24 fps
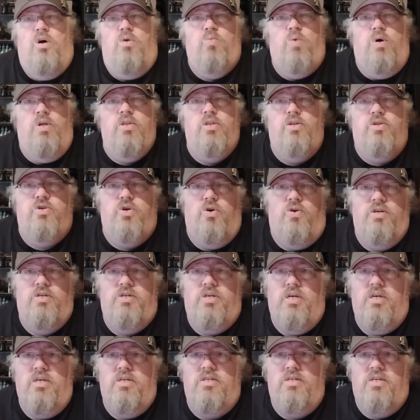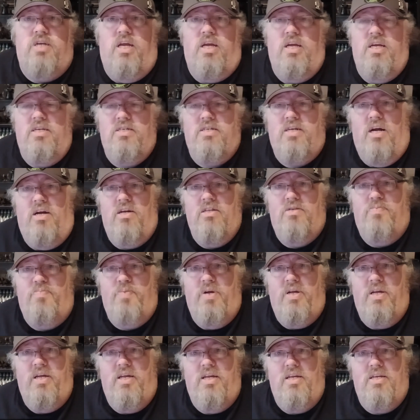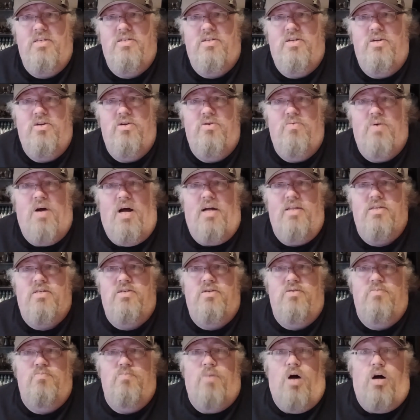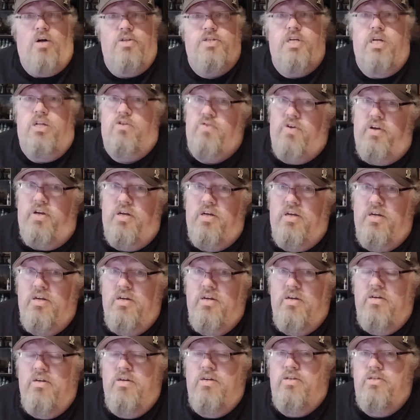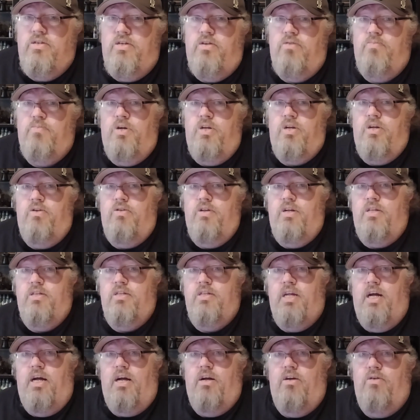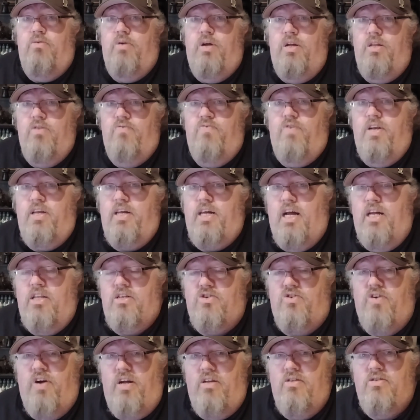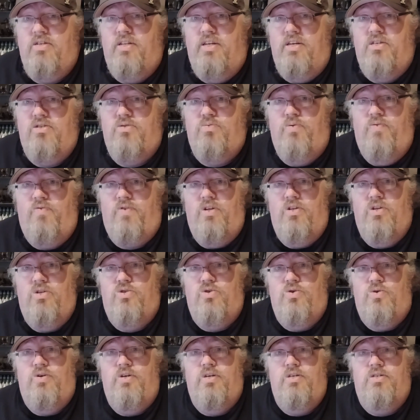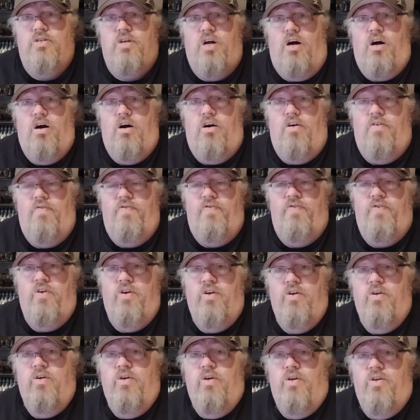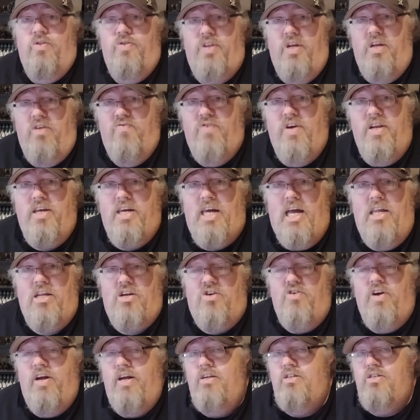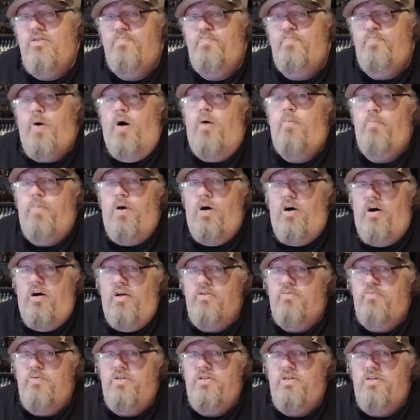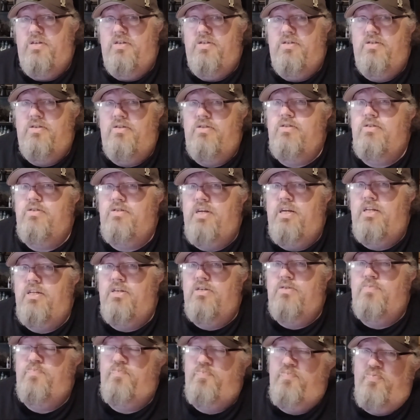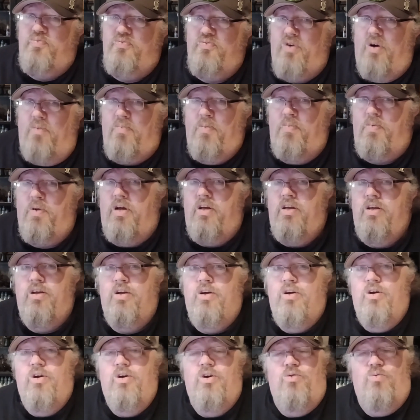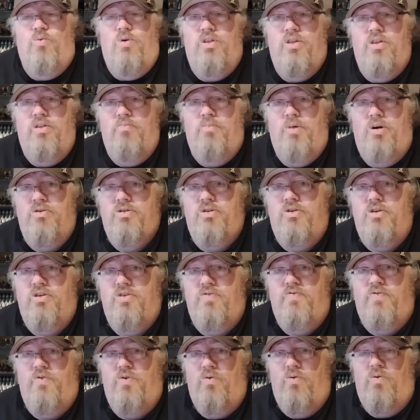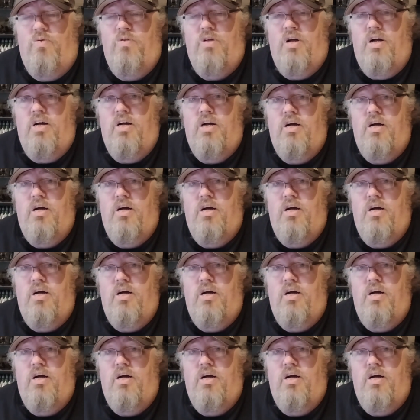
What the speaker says: one of the choices is going to be to add some artillery to my unit. Now, in the Renegade Crowns list, we've got the joys of the Renegade Crowns Bombard, which is seen as probably one of the most useful